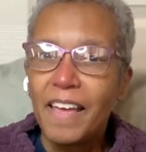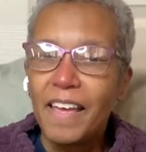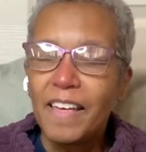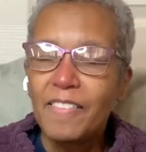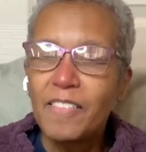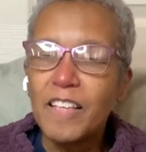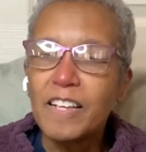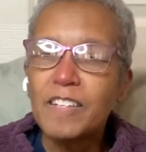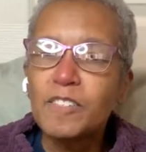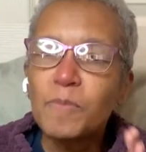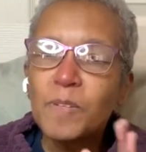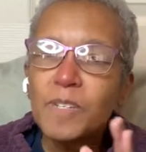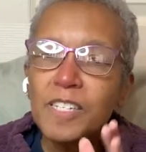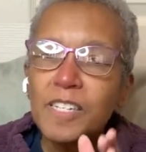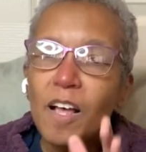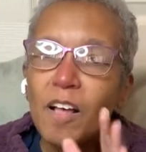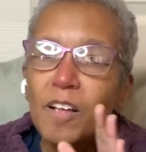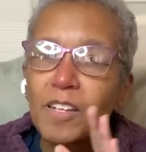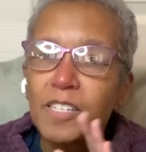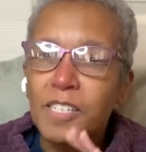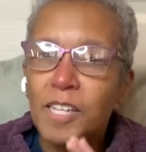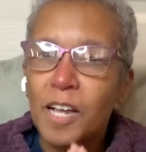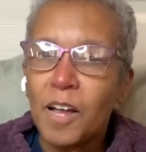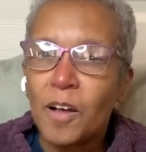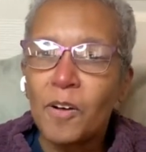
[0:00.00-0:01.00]
This
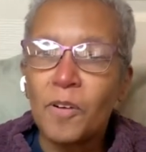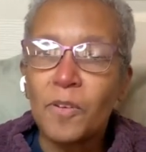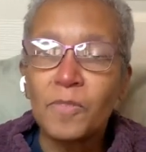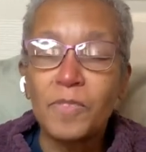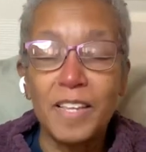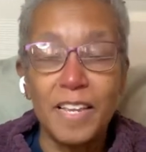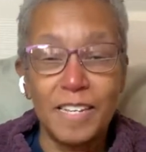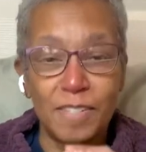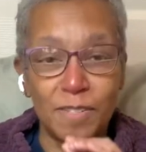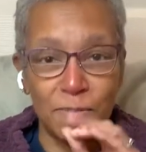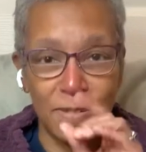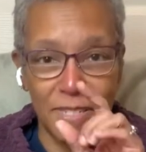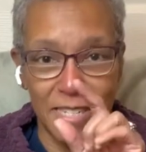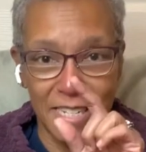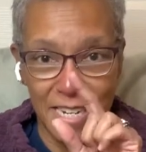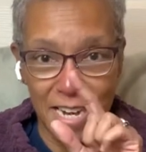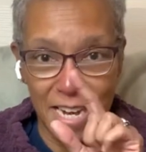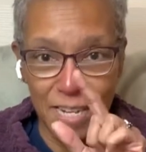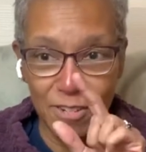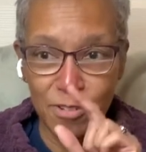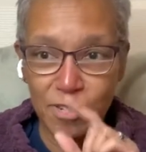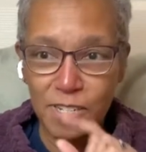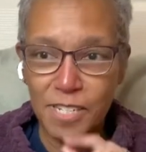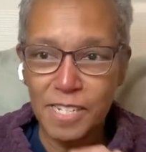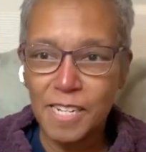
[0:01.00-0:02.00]
was an
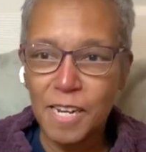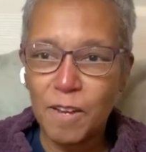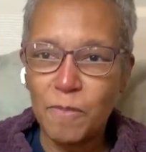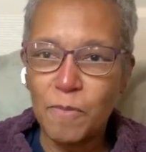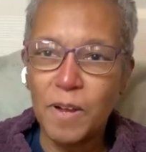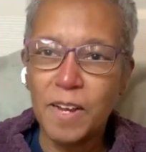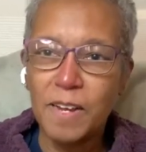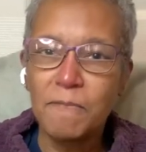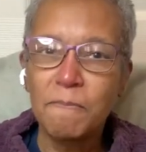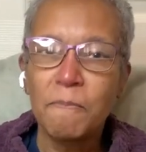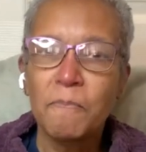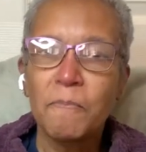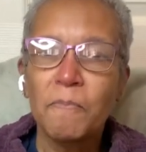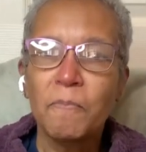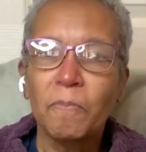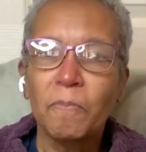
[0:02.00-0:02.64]
interesting one.